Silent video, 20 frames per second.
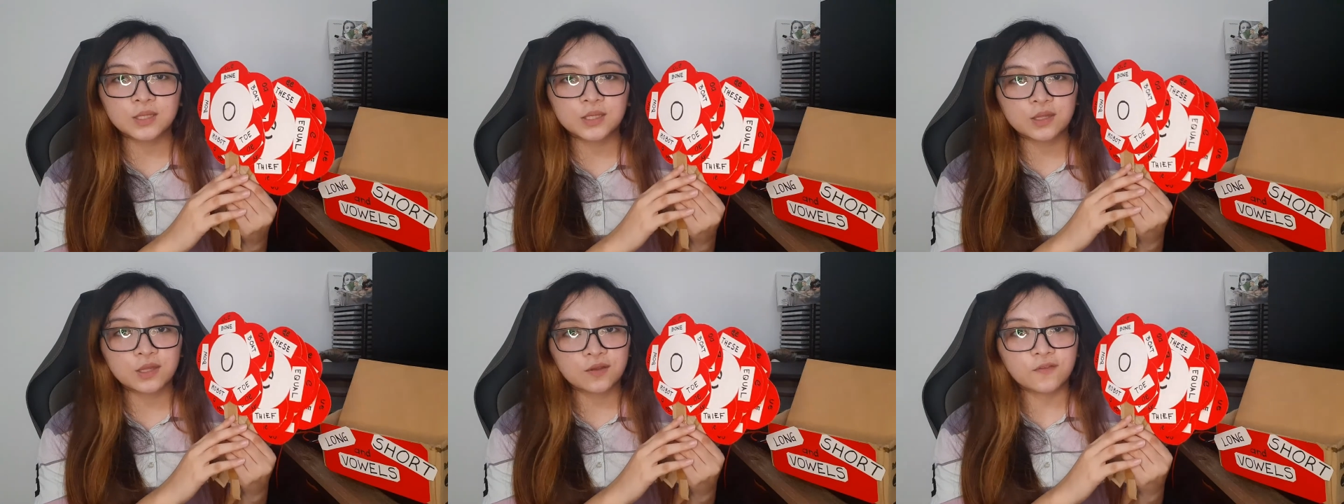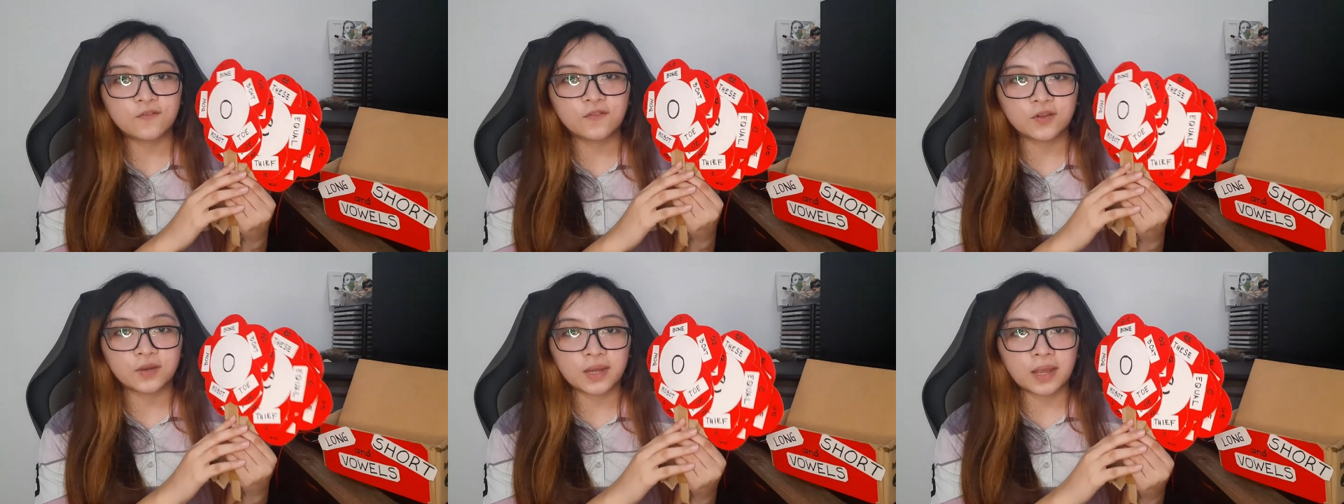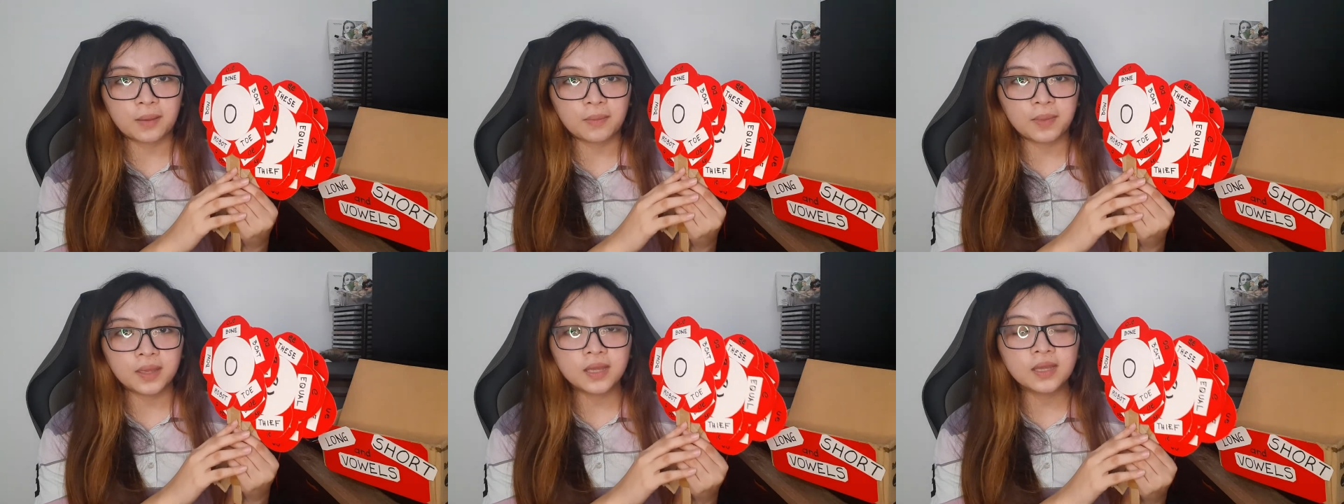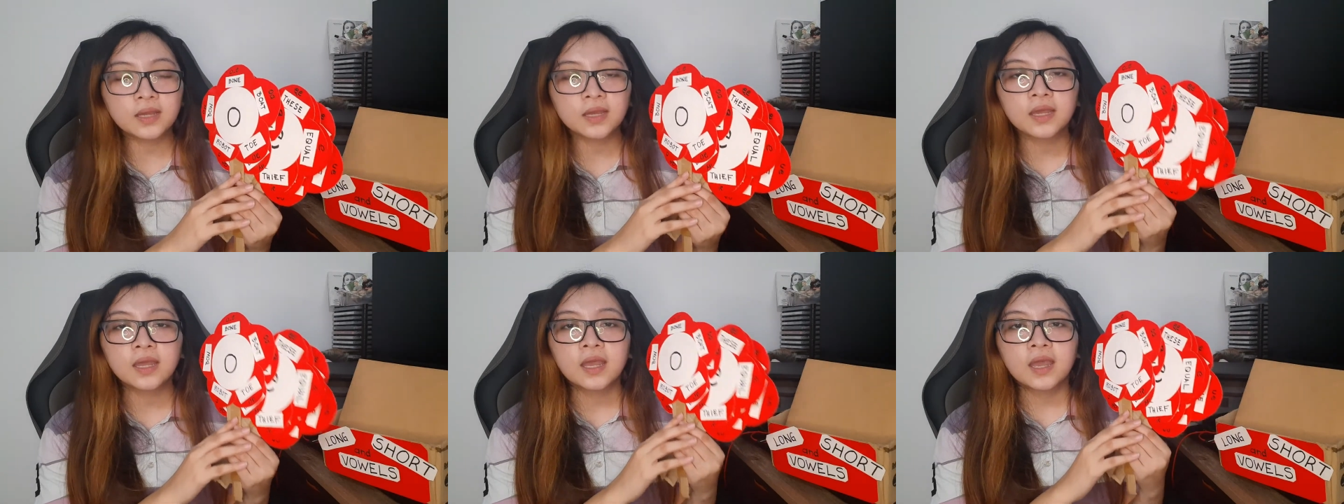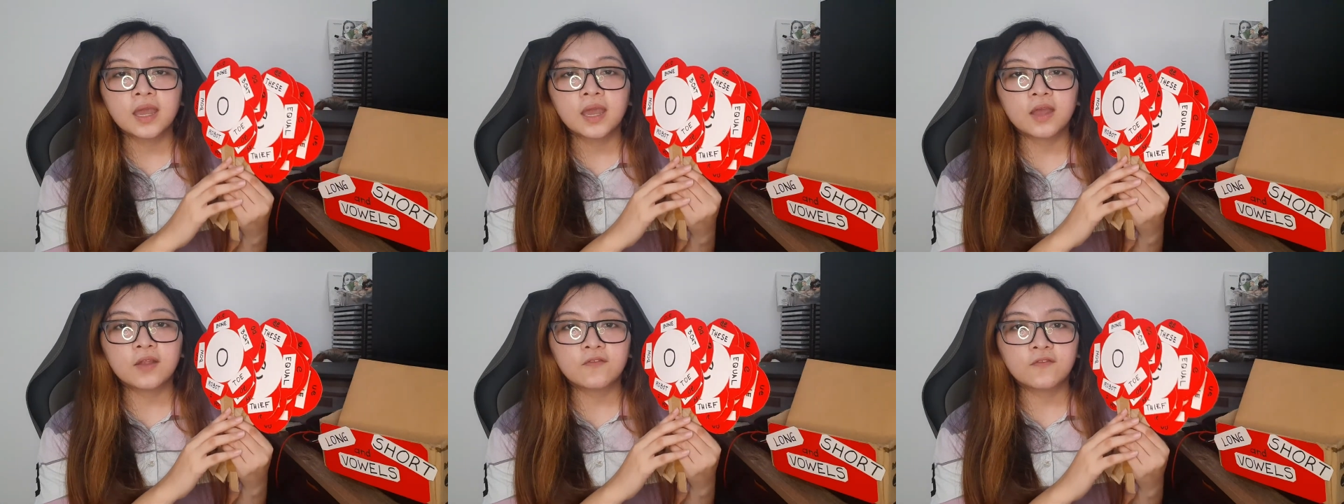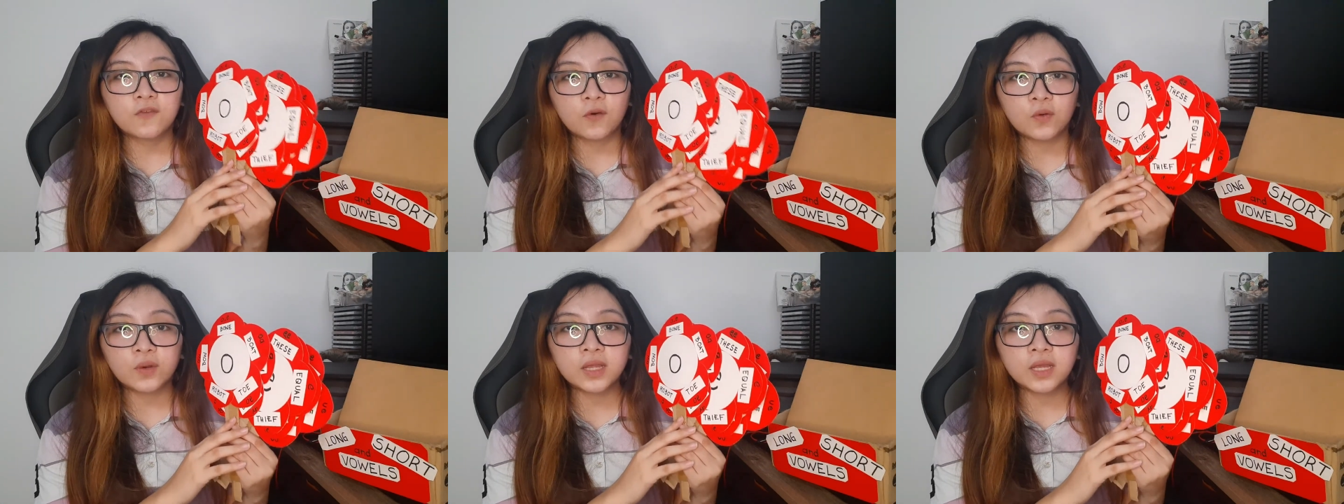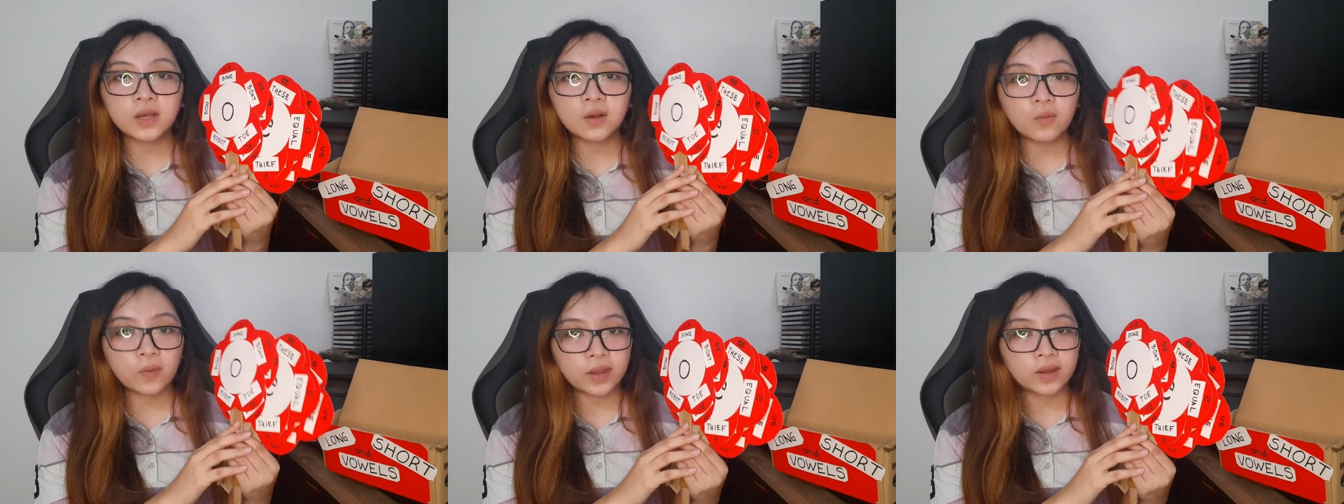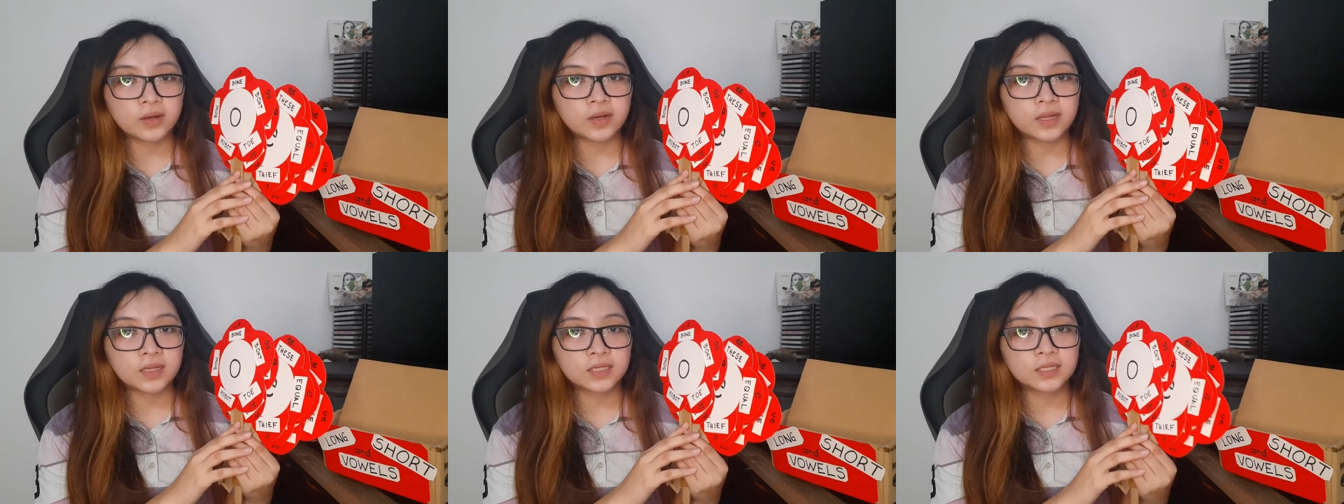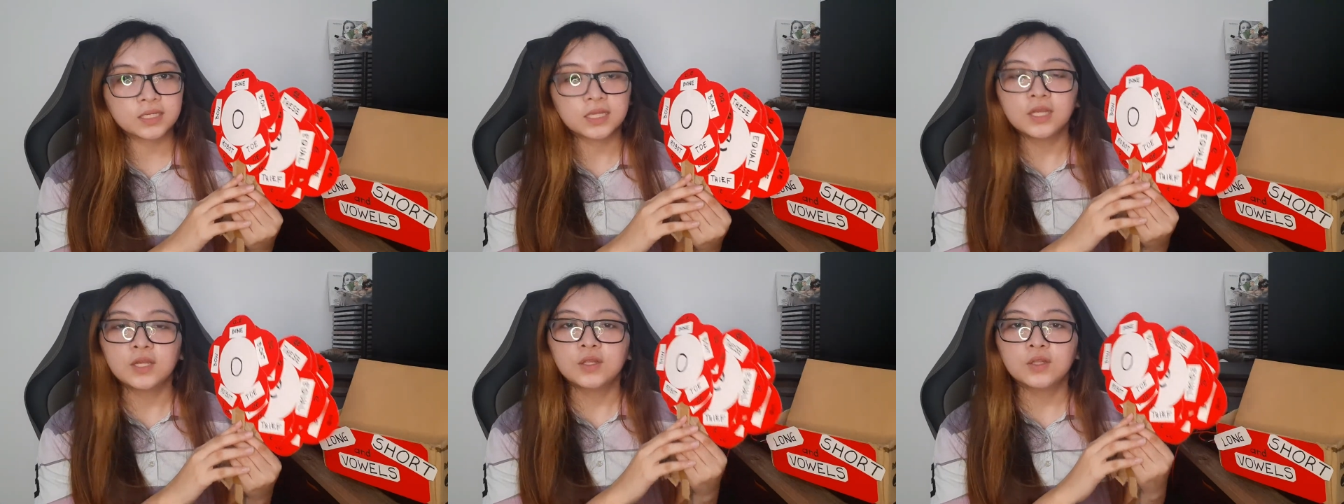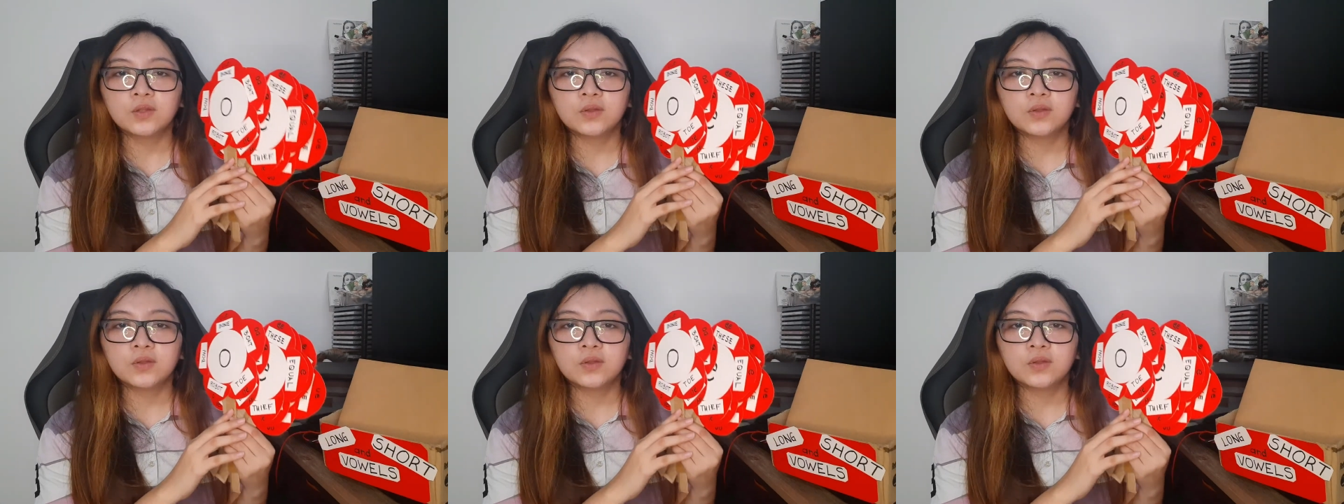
their phonemic and phonic awareness